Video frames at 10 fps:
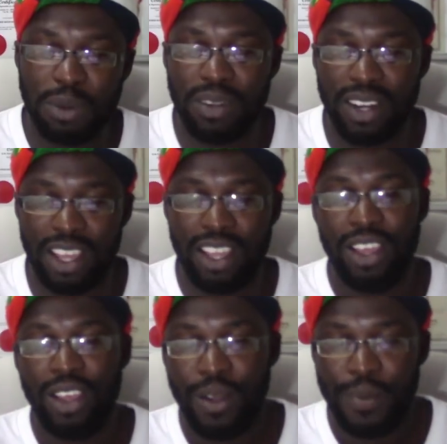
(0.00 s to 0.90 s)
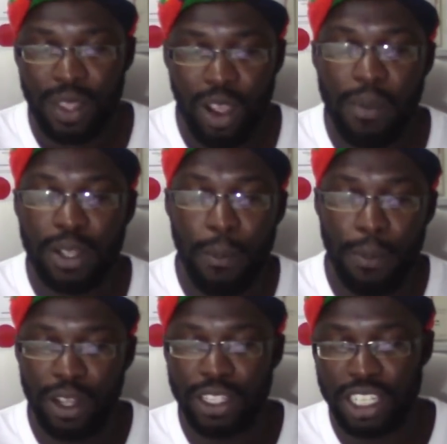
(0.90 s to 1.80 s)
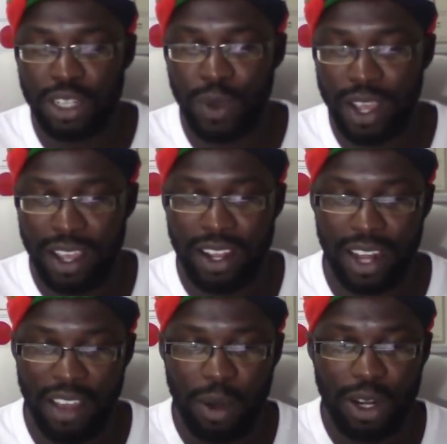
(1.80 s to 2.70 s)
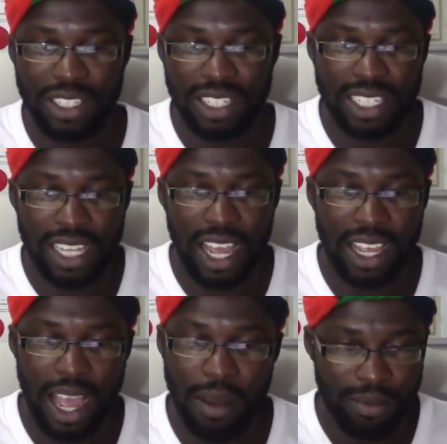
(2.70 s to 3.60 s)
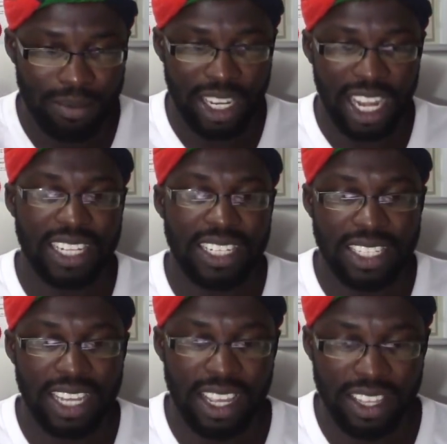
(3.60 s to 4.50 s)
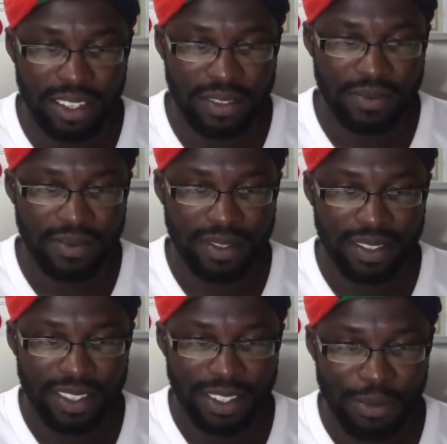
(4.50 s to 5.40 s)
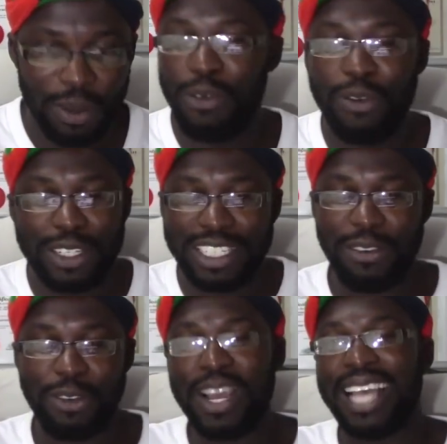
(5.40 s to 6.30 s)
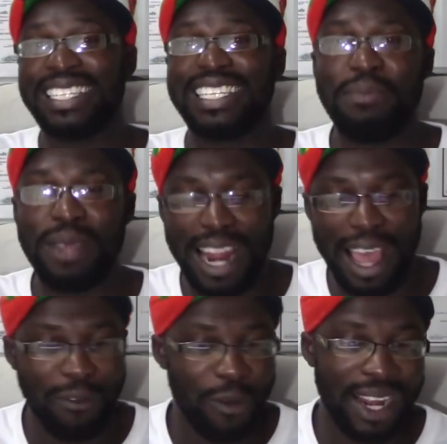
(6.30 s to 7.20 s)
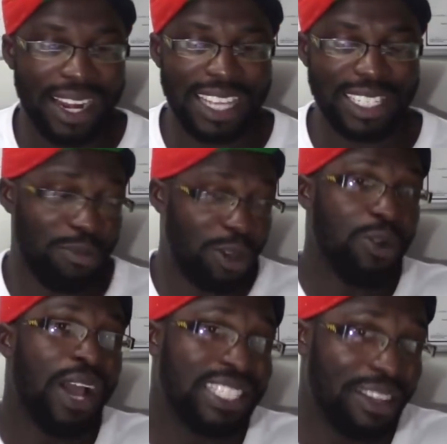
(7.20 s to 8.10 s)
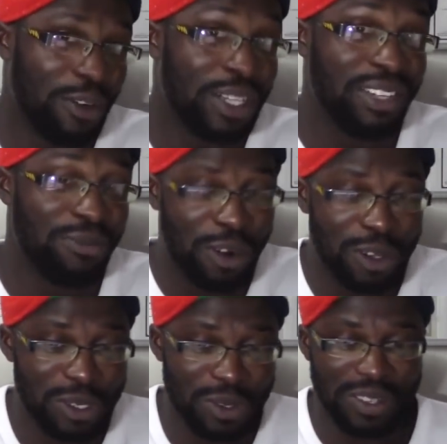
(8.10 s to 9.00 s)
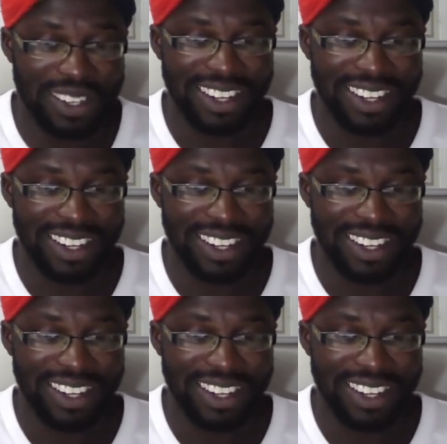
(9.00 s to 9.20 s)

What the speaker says: people there compared to Planchit, where everybody is in tie. I'm jacket and tie. Beautiful teeth. You guys are telling me that I have white nice teeth, but you guys have great teeth also.